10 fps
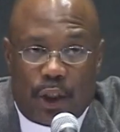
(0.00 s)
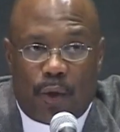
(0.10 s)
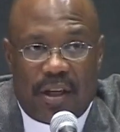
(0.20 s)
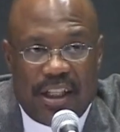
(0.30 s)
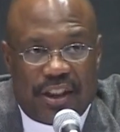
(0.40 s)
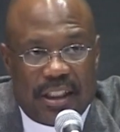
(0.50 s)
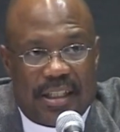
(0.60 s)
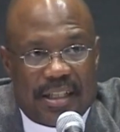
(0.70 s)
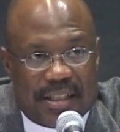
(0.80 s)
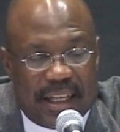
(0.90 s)
coalition
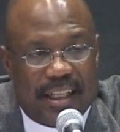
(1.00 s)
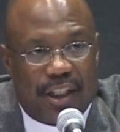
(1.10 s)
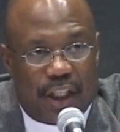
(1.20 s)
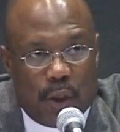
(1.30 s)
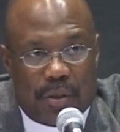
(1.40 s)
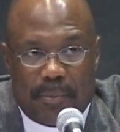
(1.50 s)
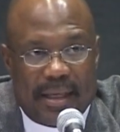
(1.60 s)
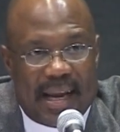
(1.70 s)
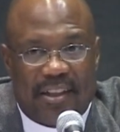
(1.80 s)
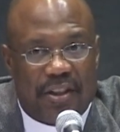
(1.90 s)
to say to Houston, but
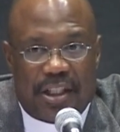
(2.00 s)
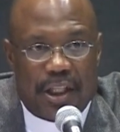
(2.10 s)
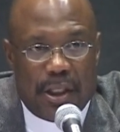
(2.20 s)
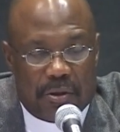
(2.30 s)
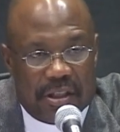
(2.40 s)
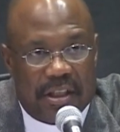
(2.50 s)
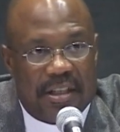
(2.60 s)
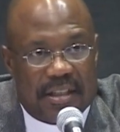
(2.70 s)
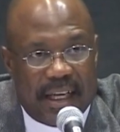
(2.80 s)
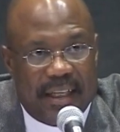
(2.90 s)
not just to Houston, to the
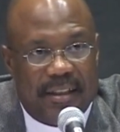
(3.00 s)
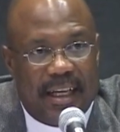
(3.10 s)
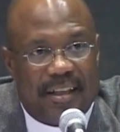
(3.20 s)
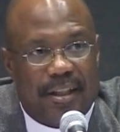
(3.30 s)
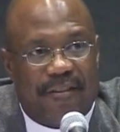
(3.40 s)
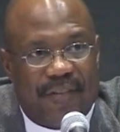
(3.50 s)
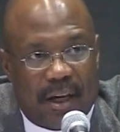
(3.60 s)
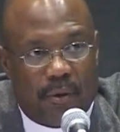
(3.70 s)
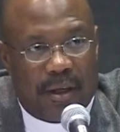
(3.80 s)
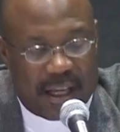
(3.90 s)
state and to the
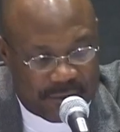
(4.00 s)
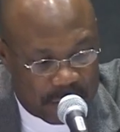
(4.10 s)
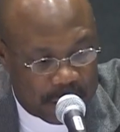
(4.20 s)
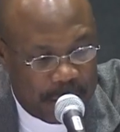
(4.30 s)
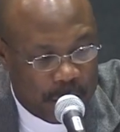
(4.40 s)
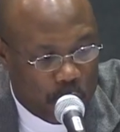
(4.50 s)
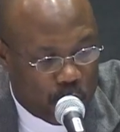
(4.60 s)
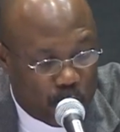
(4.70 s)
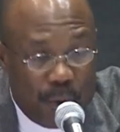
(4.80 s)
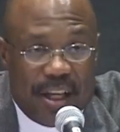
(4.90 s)
federal level,
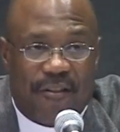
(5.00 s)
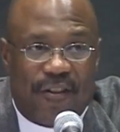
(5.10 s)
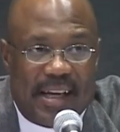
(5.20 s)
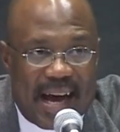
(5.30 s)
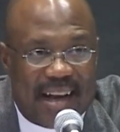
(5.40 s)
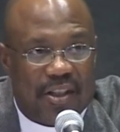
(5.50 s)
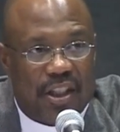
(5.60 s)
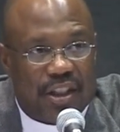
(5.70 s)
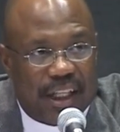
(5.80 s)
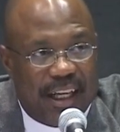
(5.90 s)
we have got to
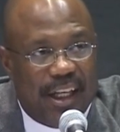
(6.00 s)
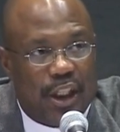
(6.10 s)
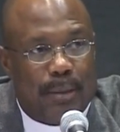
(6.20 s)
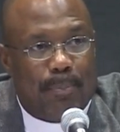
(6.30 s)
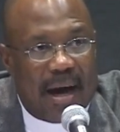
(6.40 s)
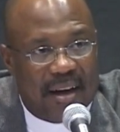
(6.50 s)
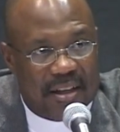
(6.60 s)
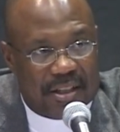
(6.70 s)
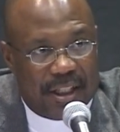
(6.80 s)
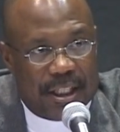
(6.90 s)
change
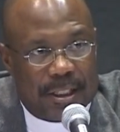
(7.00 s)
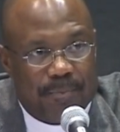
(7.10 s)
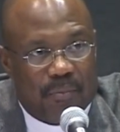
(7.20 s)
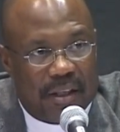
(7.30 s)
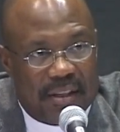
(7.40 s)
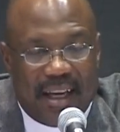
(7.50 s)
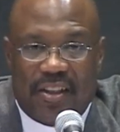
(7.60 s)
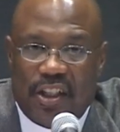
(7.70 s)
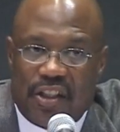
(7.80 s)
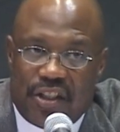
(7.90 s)
policies
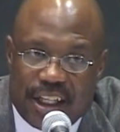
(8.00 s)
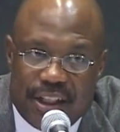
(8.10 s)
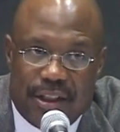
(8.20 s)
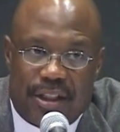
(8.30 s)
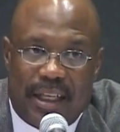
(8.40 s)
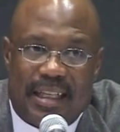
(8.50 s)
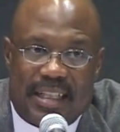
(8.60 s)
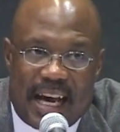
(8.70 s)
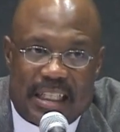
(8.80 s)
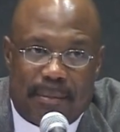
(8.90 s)
that continue to
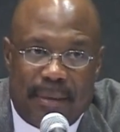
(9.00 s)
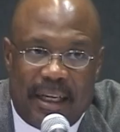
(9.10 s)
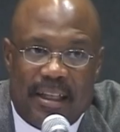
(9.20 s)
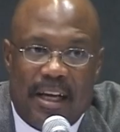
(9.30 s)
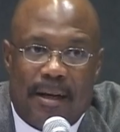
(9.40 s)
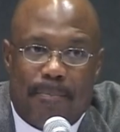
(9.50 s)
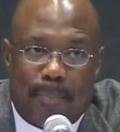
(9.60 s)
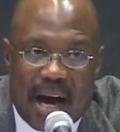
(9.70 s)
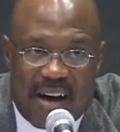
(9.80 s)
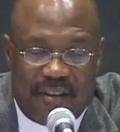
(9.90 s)
exacerbate
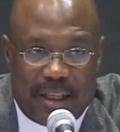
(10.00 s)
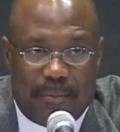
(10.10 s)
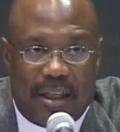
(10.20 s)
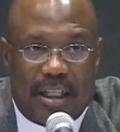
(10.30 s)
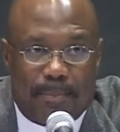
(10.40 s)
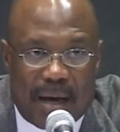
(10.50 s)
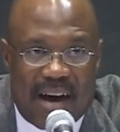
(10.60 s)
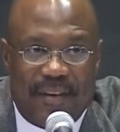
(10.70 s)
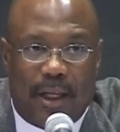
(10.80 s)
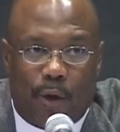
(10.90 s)
poverty, because
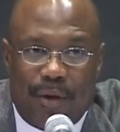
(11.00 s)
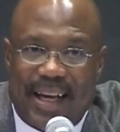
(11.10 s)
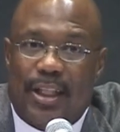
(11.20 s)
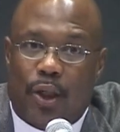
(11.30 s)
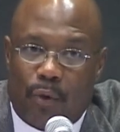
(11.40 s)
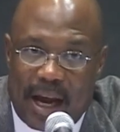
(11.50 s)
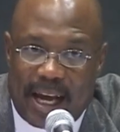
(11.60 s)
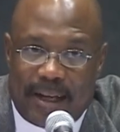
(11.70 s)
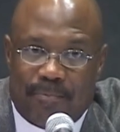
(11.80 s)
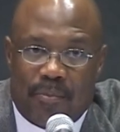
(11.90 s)
poverty creates
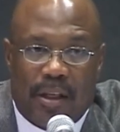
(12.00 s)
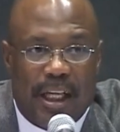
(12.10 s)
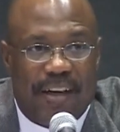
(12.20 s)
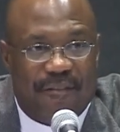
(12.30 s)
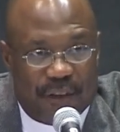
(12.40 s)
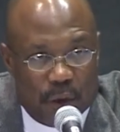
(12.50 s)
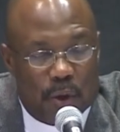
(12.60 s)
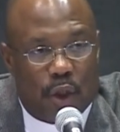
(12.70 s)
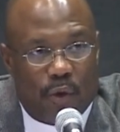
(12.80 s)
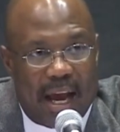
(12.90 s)
crime. It
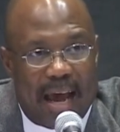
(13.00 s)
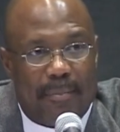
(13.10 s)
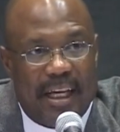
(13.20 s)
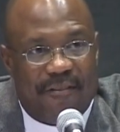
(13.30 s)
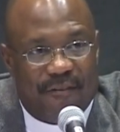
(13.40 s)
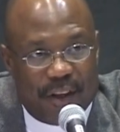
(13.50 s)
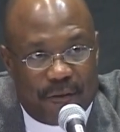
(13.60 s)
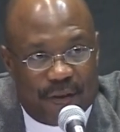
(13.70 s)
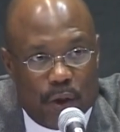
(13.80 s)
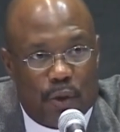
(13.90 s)
fuels crime. It
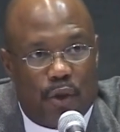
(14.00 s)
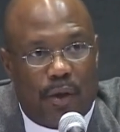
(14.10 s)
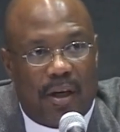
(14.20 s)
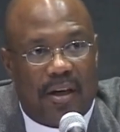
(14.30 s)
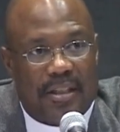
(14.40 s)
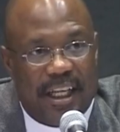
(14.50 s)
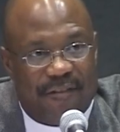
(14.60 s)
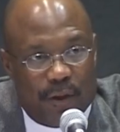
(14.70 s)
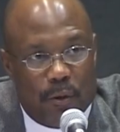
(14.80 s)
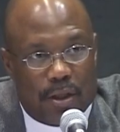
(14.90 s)
fuels drugs. It
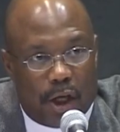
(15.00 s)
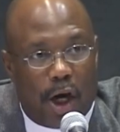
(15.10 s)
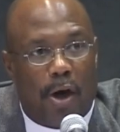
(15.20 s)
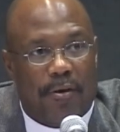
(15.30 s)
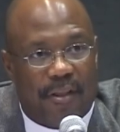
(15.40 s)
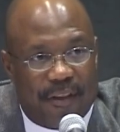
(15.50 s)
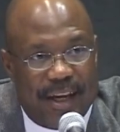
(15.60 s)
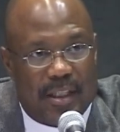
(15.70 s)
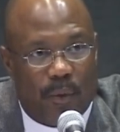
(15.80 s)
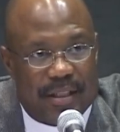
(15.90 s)
fuels all the
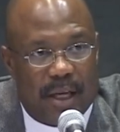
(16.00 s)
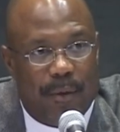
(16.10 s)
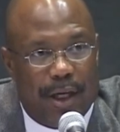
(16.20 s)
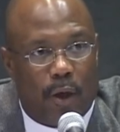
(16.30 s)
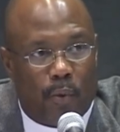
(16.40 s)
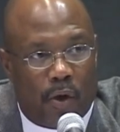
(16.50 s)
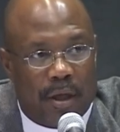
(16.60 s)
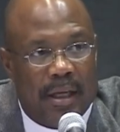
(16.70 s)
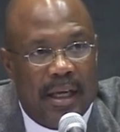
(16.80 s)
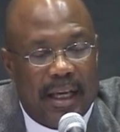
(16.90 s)
things that we say we don't
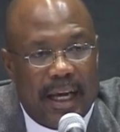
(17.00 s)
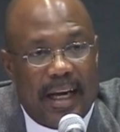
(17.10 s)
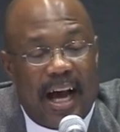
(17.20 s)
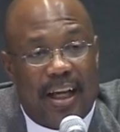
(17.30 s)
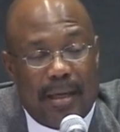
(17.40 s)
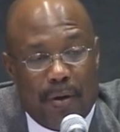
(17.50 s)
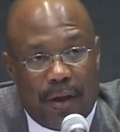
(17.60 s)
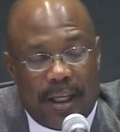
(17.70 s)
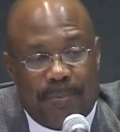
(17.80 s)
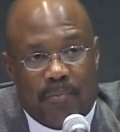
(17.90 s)
want in our
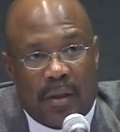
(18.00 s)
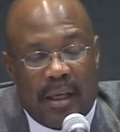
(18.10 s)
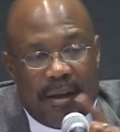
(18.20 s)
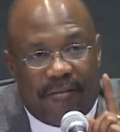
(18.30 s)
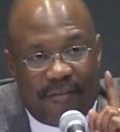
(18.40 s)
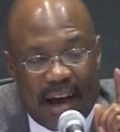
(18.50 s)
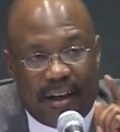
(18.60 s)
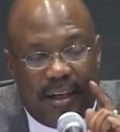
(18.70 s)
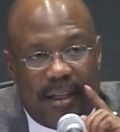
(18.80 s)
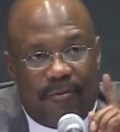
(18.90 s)
community.
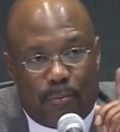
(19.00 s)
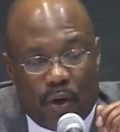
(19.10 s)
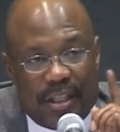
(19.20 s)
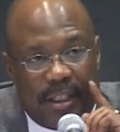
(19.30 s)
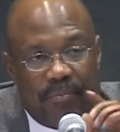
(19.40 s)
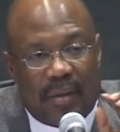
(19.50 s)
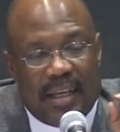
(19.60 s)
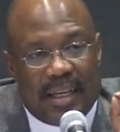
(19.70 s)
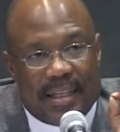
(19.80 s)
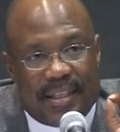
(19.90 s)
Finally, prison.
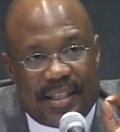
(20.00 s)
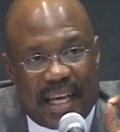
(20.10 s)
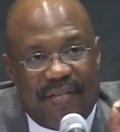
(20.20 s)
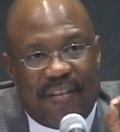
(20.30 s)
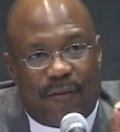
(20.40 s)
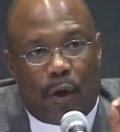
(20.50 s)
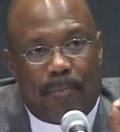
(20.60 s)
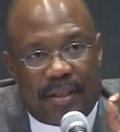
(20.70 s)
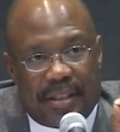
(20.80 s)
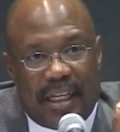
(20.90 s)

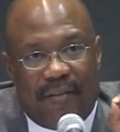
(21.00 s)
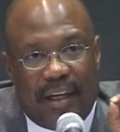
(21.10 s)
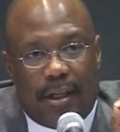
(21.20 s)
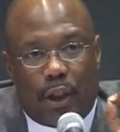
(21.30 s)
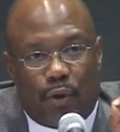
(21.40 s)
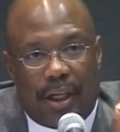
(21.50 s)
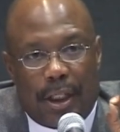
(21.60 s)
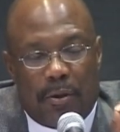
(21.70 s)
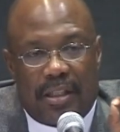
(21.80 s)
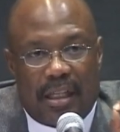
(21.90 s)
74% of illegal drug
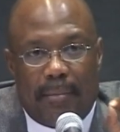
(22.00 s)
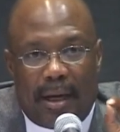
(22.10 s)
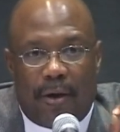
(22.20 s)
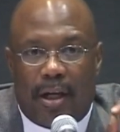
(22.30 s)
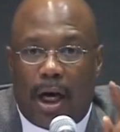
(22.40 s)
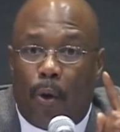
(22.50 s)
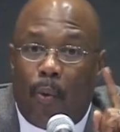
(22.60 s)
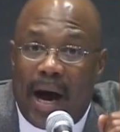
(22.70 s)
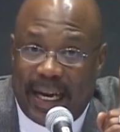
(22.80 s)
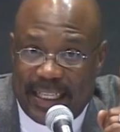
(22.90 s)
users in America are
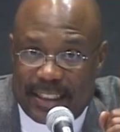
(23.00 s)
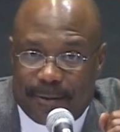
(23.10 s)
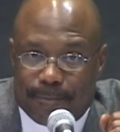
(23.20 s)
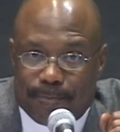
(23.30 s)
white.